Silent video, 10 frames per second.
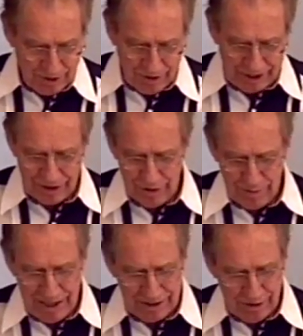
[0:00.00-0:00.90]
Oh, back
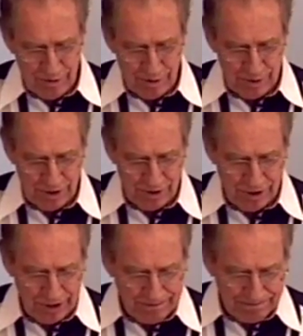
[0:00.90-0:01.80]
to Romans 3.
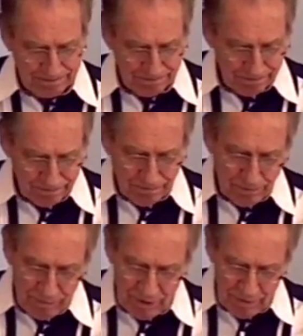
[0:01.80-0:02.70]

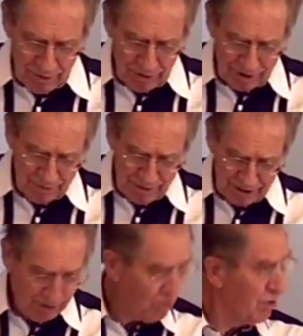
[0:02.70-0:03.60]
I want to come back to
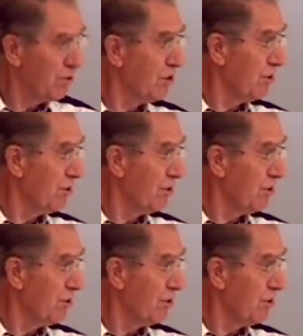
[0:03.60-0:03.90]
Romans 3.